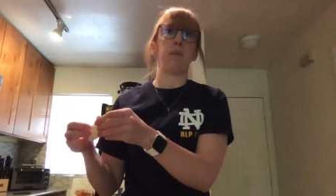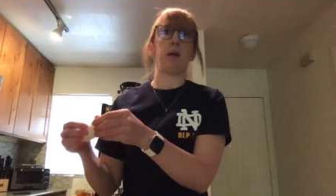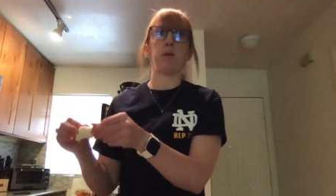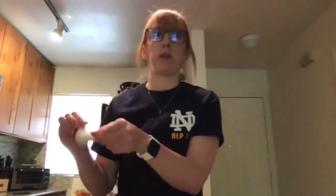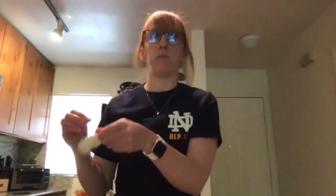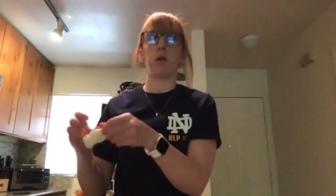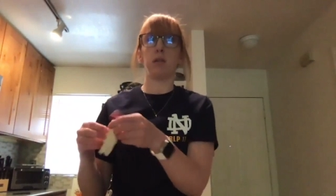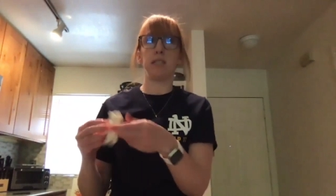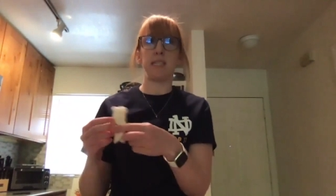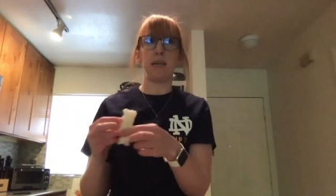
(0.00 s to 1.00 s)
to put them all in
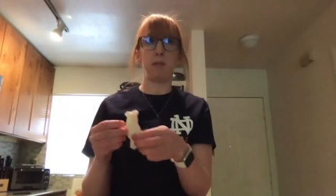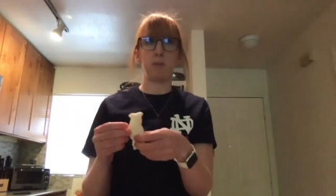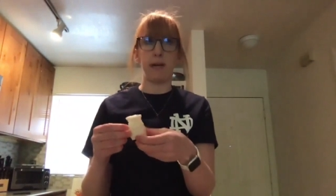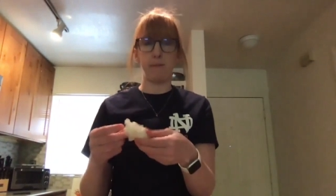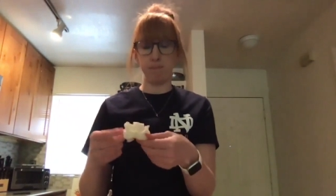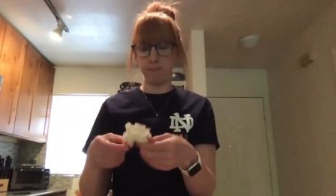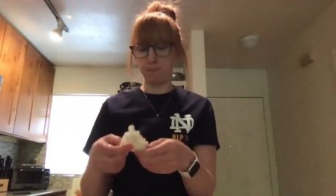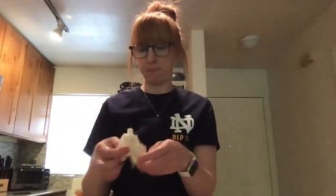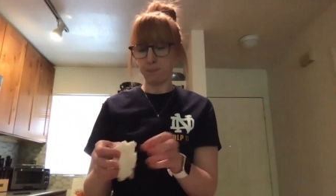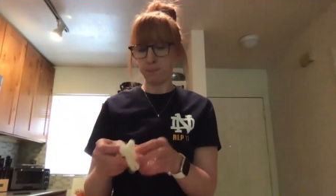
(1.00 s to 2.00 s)
the same spot
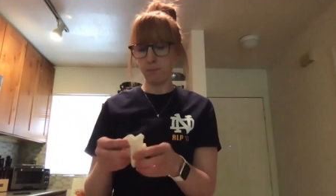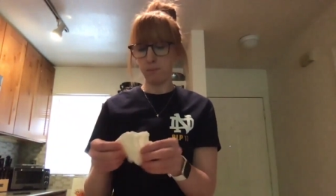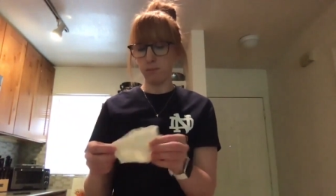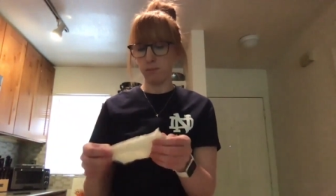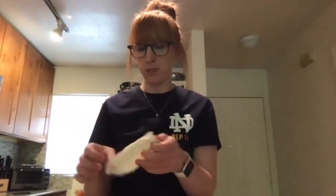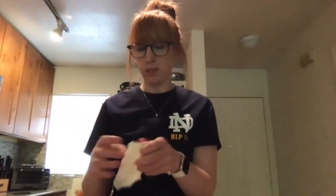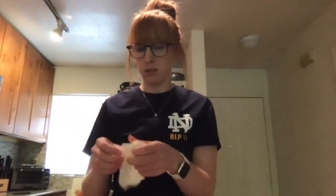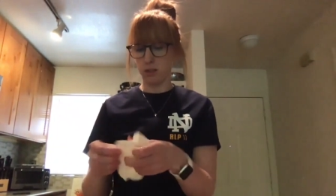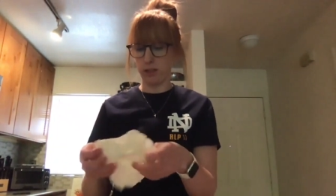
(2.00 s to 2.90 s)
so